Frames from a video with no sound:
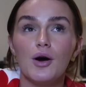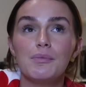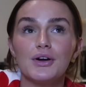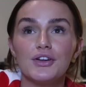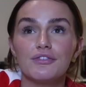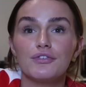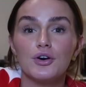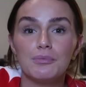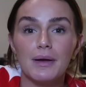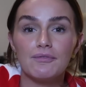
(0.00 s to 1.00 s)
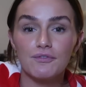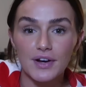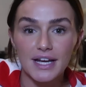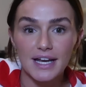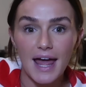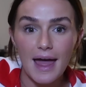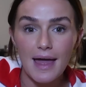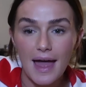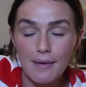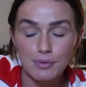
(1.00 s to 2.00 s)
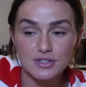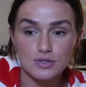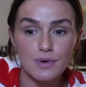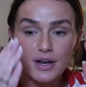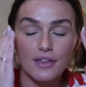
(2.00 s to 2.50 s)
oh my God, I forgot my freaking AirPods as well.